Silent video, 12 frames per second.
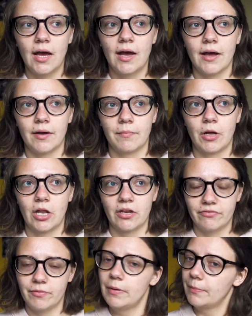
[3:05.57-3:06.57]
um, a lot
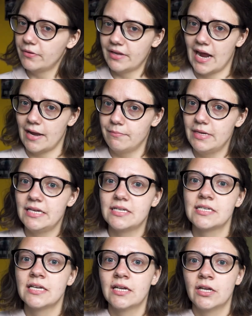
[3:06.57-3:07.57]
of the people that I
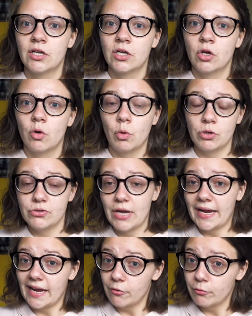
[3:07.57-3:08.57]
meet want to
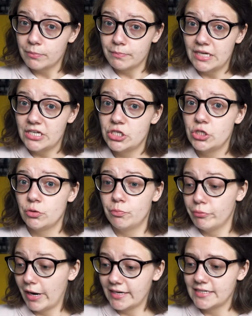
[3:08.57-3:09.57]
hang out with me to
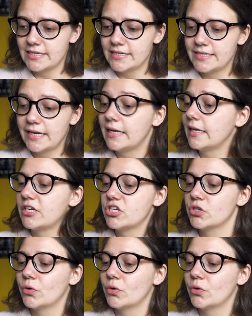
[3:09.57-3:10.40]
practice English